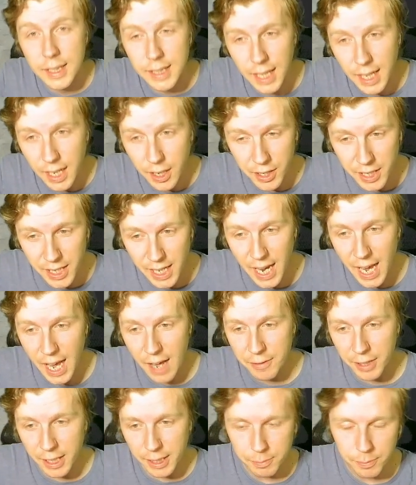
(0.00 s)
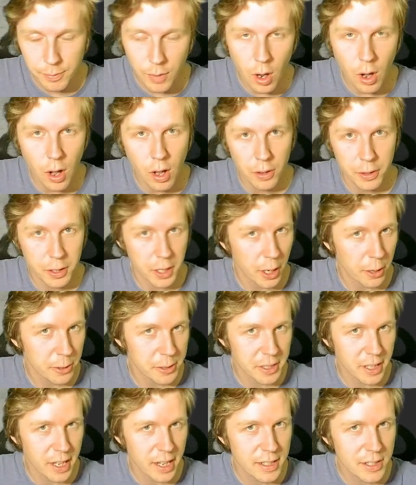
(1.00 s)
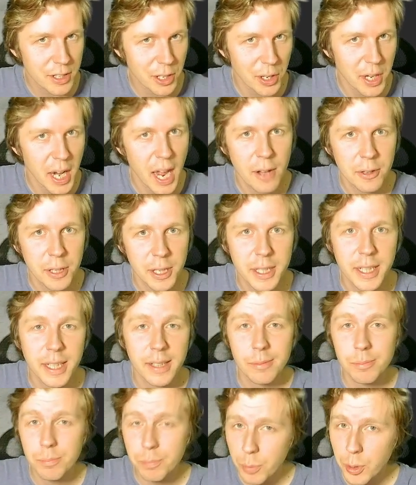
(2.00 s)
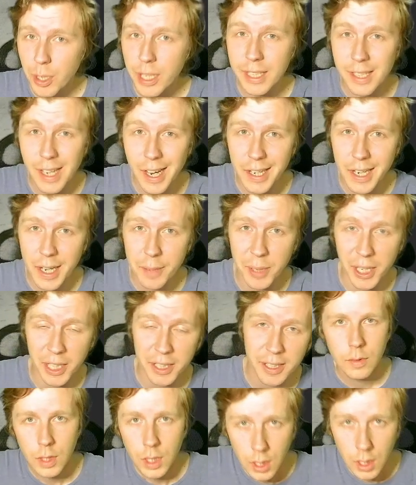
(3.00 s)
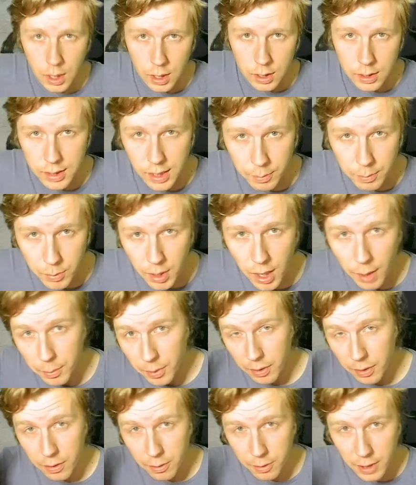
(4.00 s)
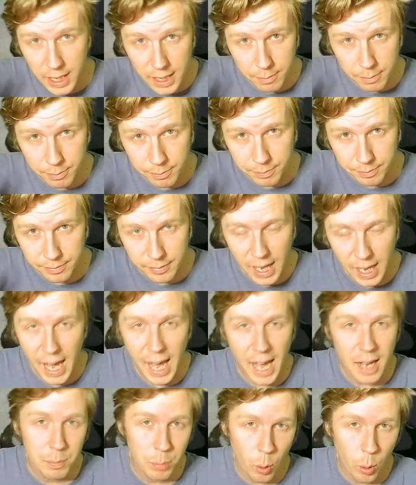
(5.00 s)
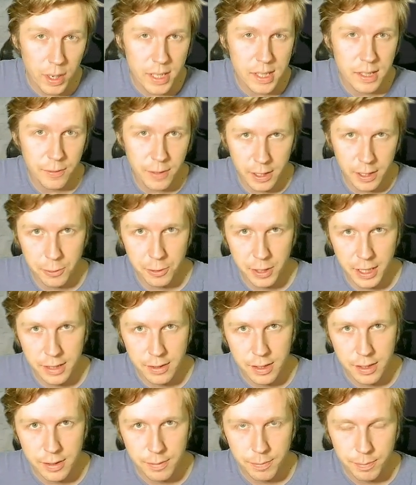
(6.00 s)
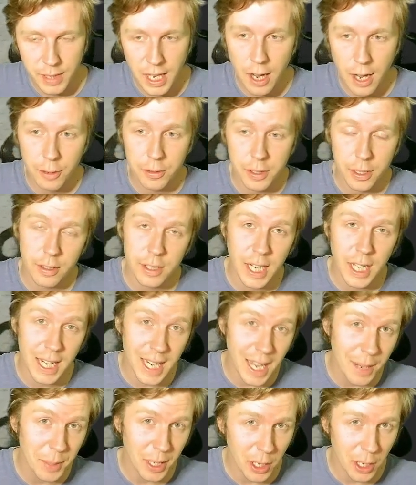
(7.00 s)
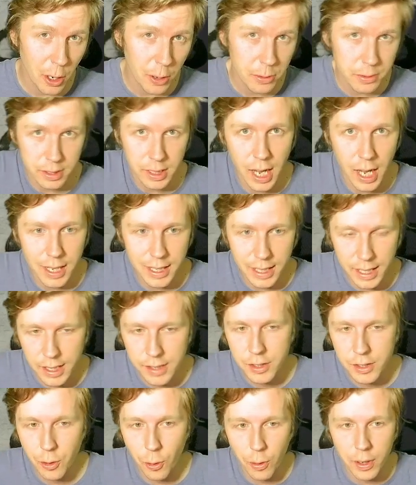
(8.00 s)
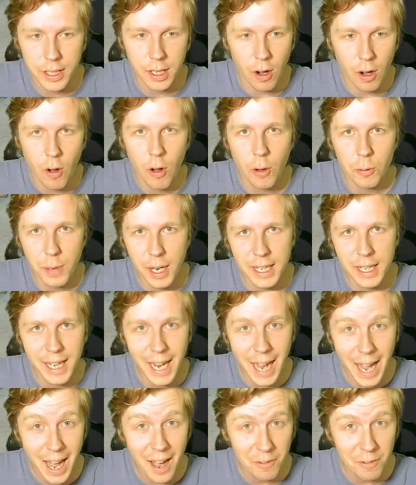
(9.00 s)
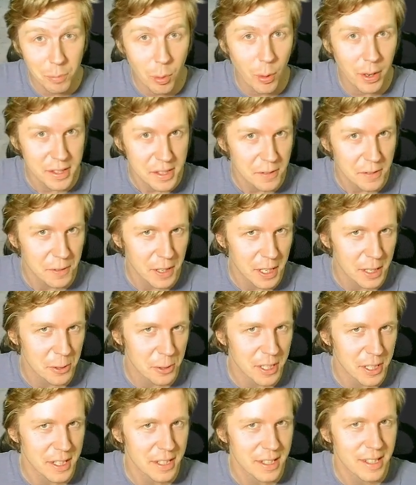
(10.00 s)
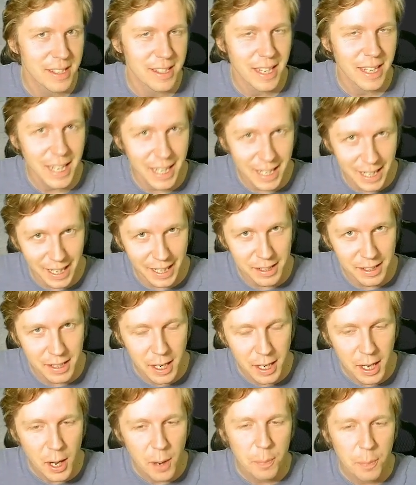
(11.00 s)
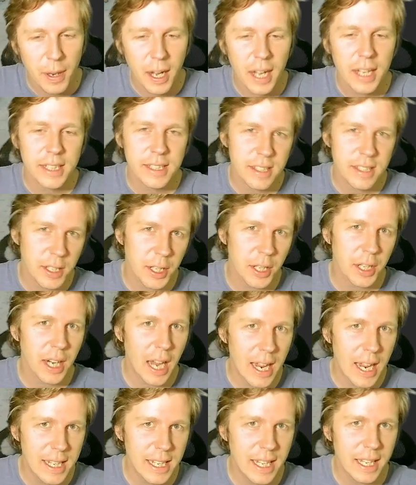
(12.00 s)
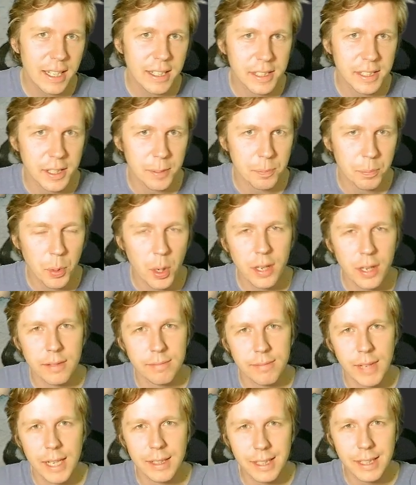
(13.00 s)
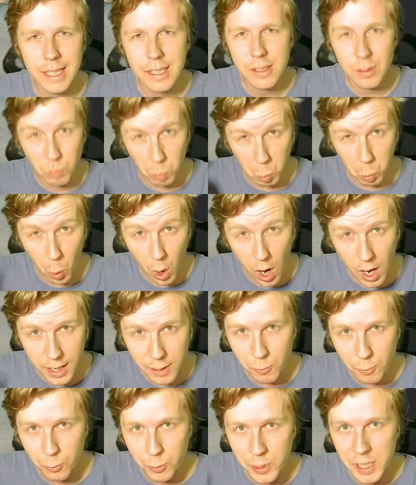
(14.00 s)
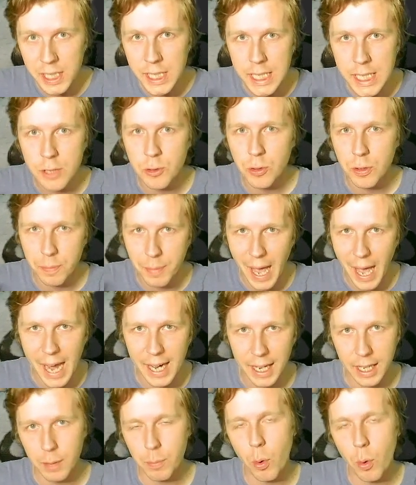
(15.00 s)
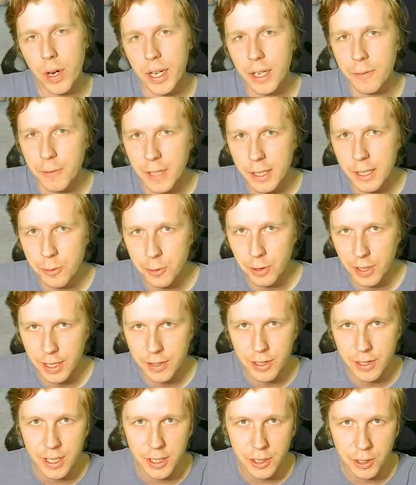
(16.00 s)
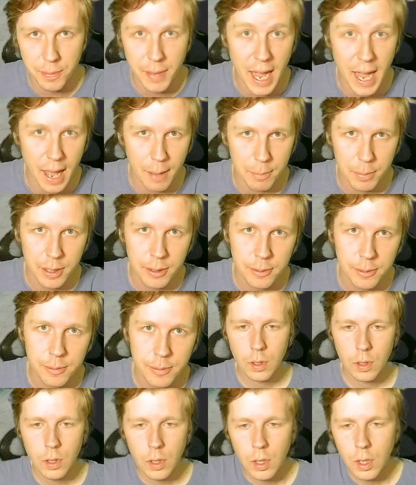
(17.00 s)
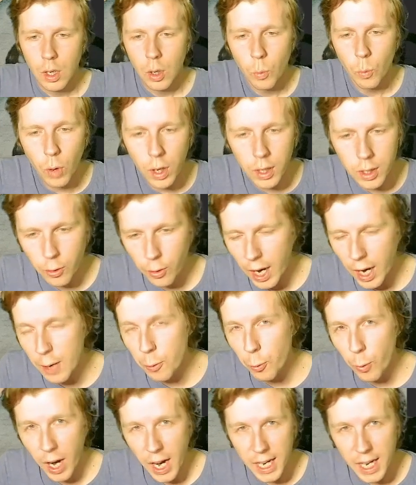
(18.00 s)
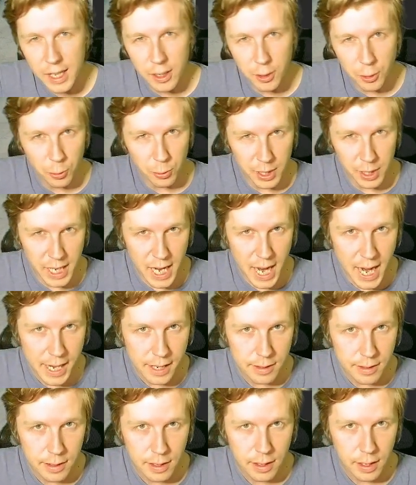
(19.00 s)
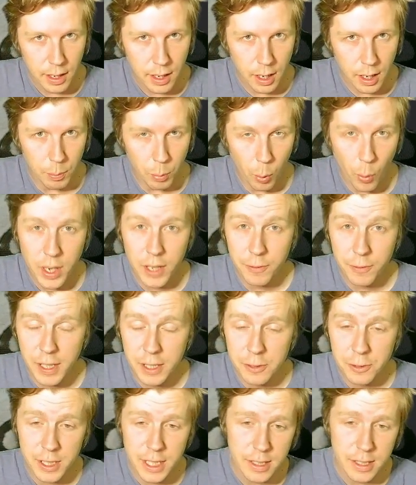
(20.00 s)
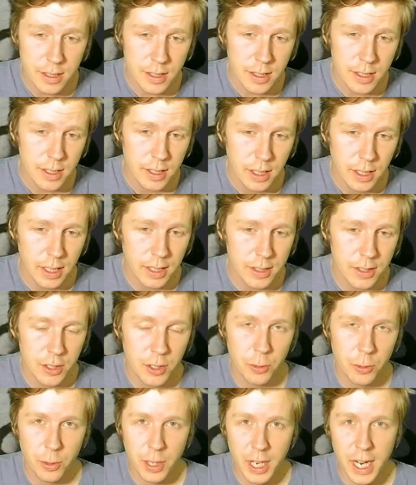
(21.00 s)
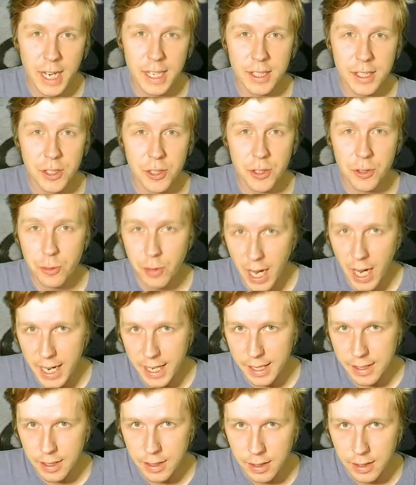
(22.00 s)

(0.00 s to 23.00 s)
there you have it. All the coastlines are now looking pretty dynamic. Tip number 3, add points of interest. Now, your dynamic coastline is going to already have points of interest in it, but it's a good idea to put at least one really dramatic point of interest in your map. One great way to create a point of interest is to create a strait